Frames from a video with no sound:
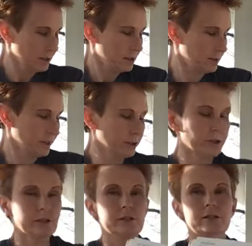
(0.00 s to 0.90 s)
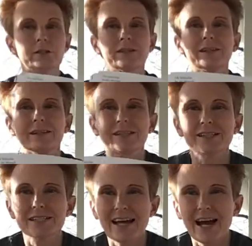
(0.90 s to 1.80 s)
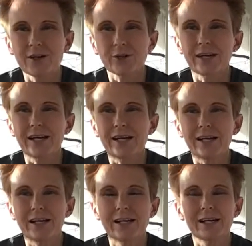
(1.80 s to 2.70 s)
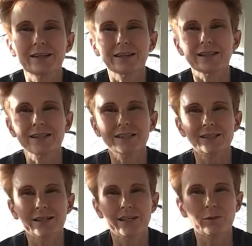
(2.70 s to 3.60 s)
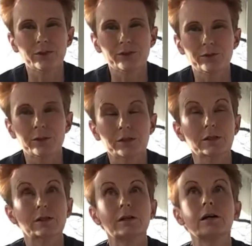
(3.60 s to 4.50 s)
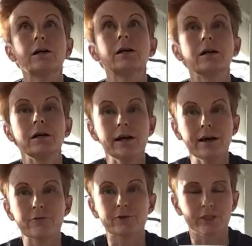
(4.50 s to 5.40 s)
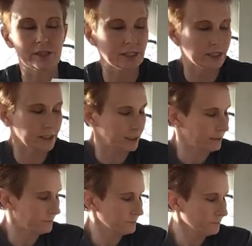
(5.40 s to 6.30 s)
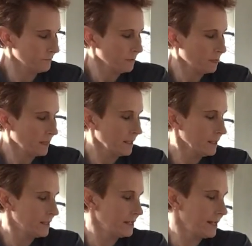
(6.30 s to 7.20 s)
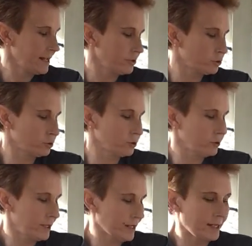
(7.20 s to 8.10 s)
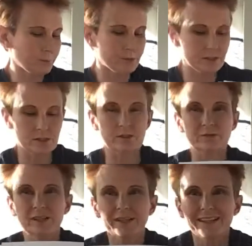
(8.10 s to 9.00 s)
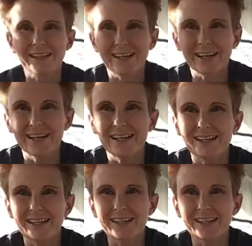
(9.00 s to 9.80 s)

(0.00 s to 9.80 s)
Oh my goodness. It's Saturday. That's the day when you get everything to eat. He ate through a piece of cake,